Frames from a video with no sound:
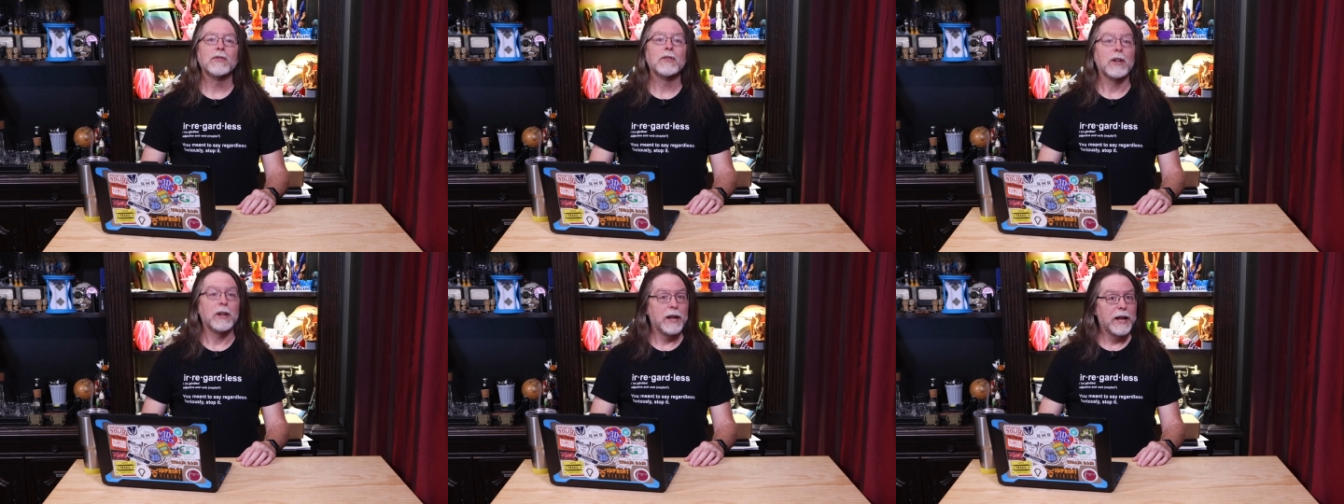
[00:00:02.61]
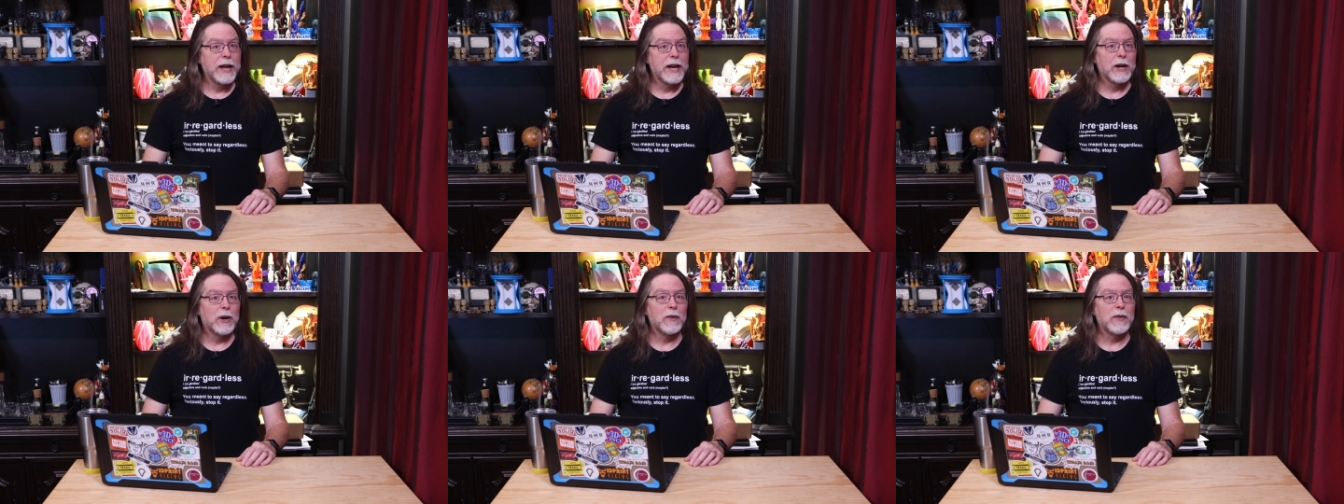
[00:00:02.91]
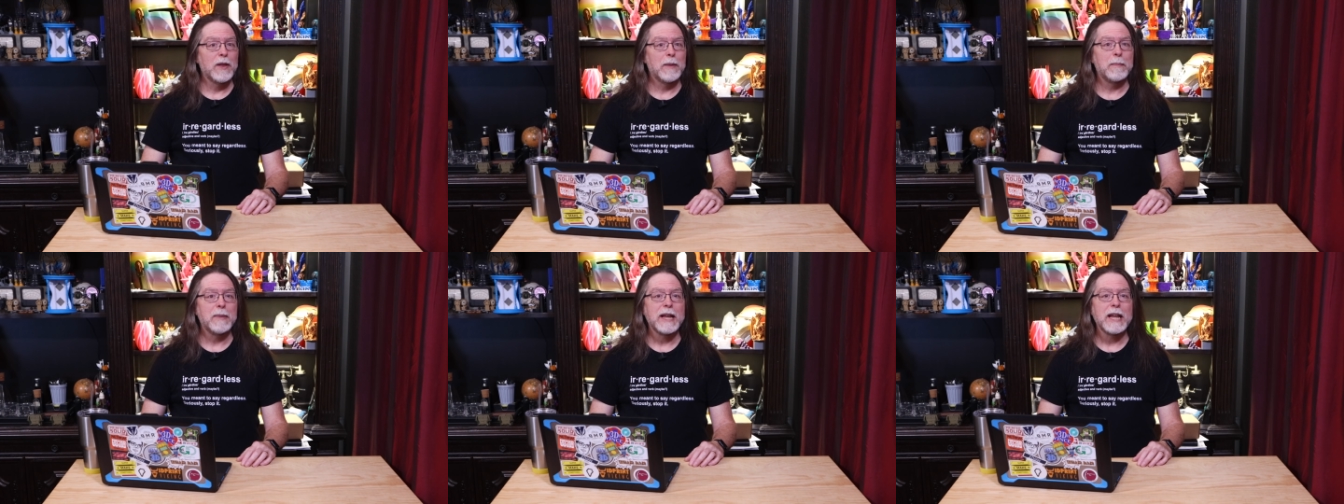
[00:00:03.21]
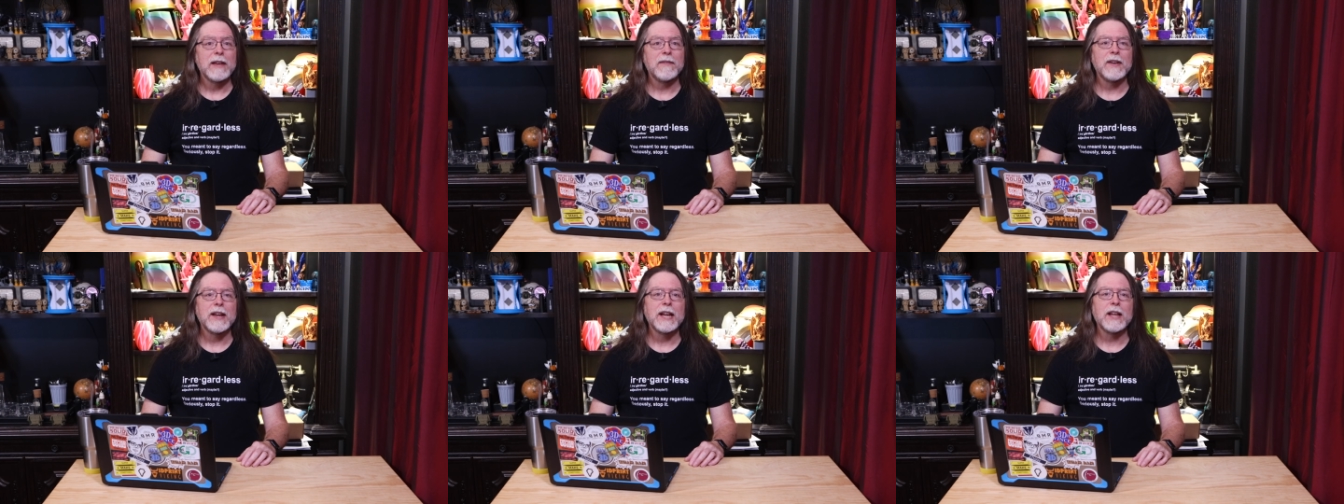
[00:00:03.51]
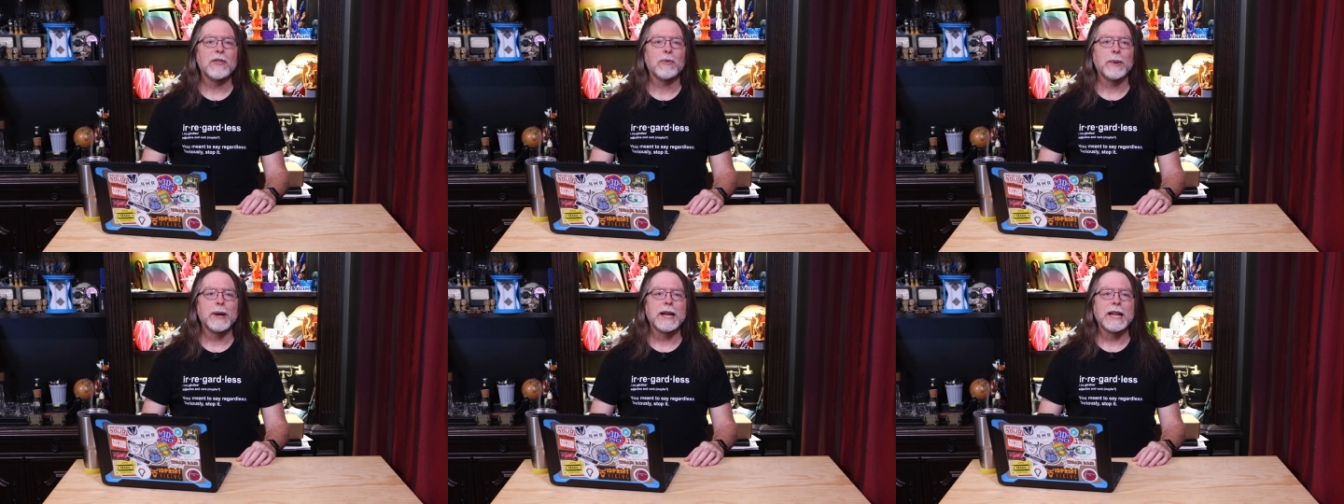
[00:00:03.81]
Today on the
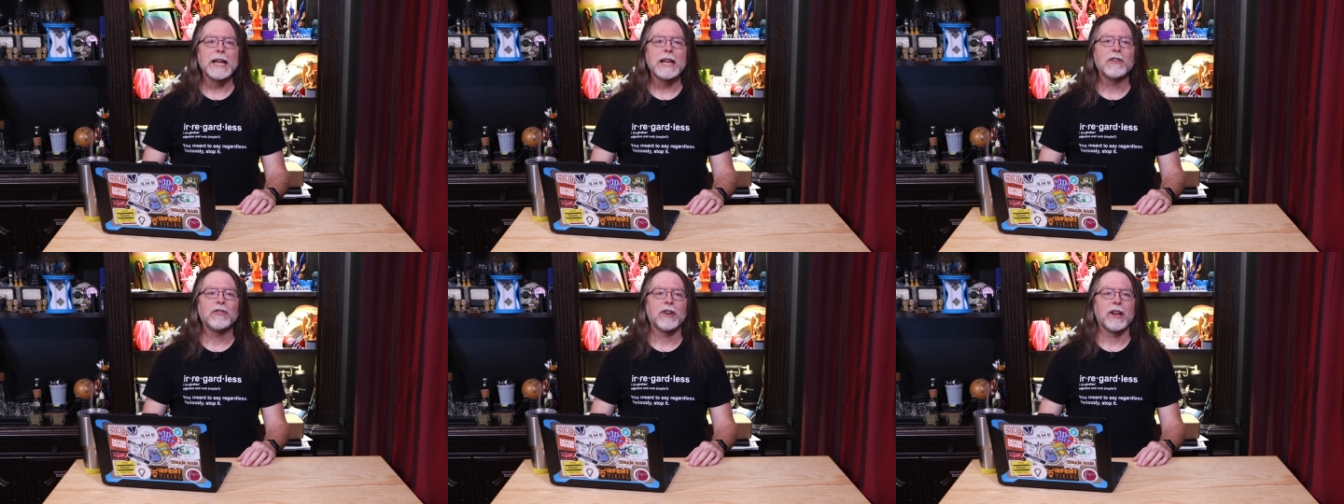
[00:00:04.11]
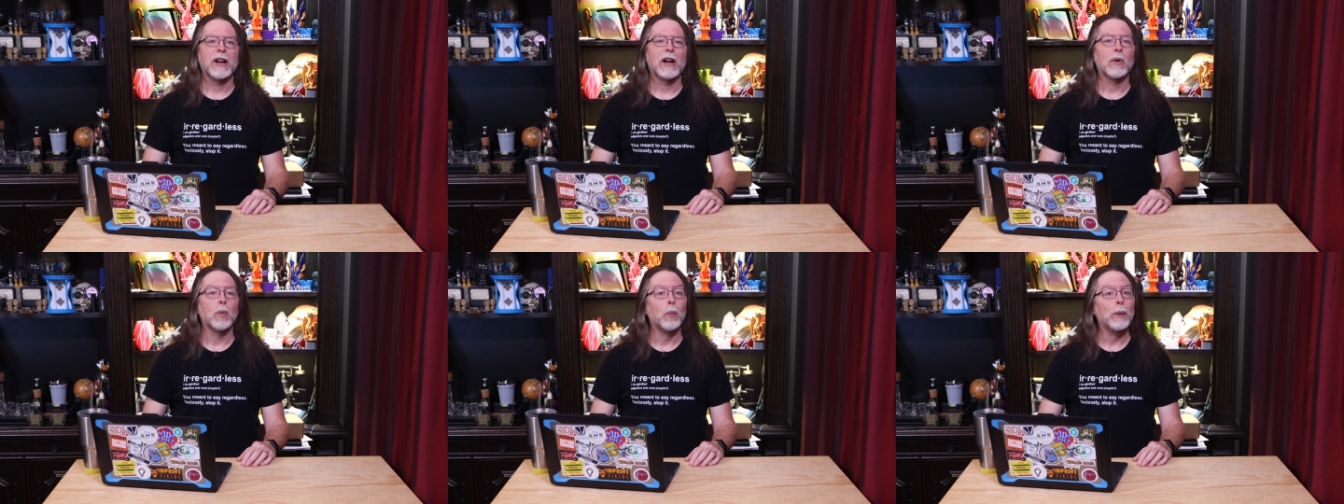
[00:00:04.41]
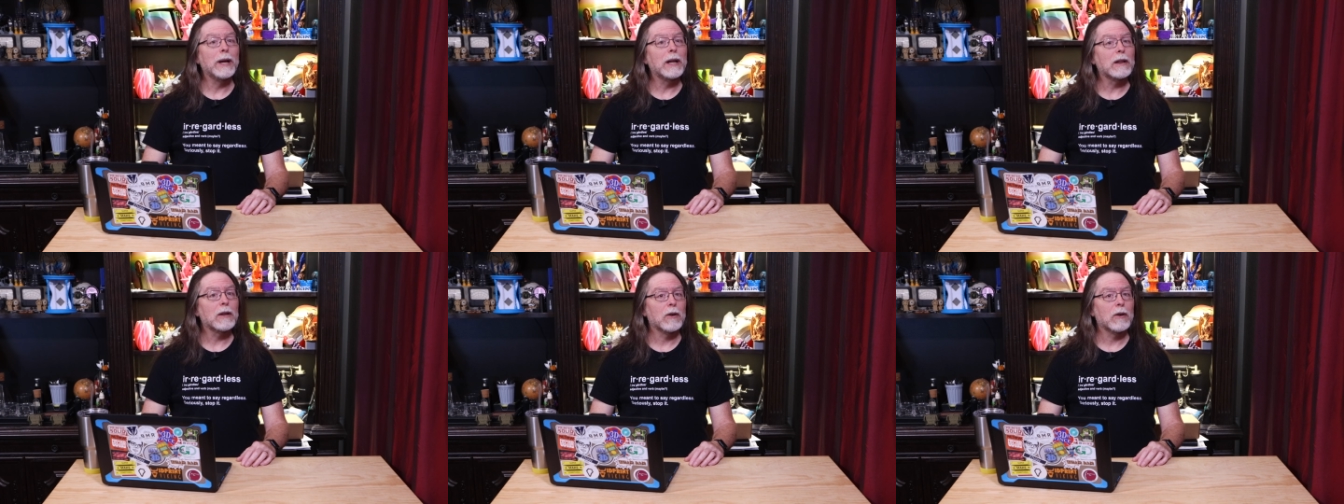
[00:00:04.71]
BV3D channel we'll